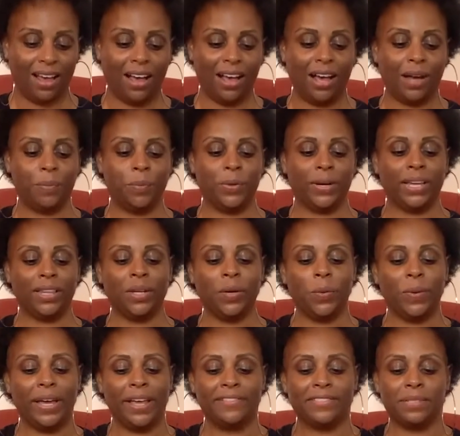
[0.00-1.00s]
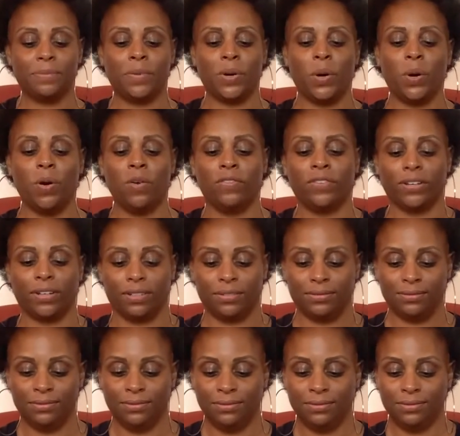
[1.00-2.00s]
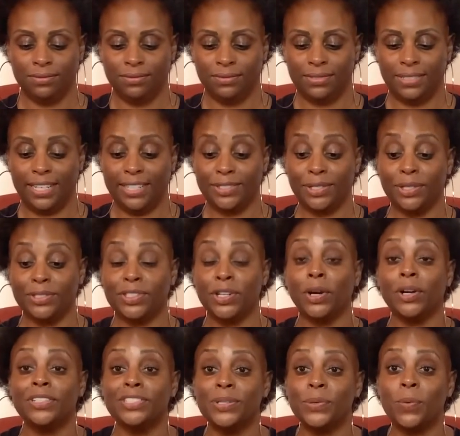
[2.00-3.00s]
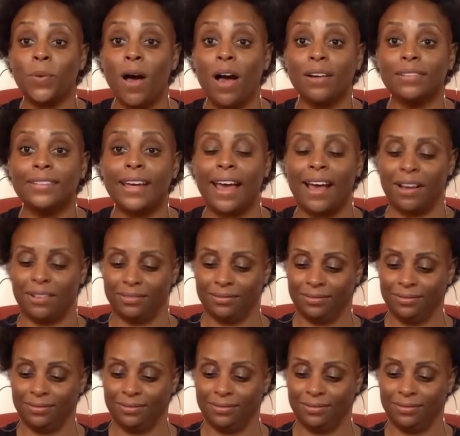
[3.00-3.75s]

Abuela waves him over. It's our turn to walk now.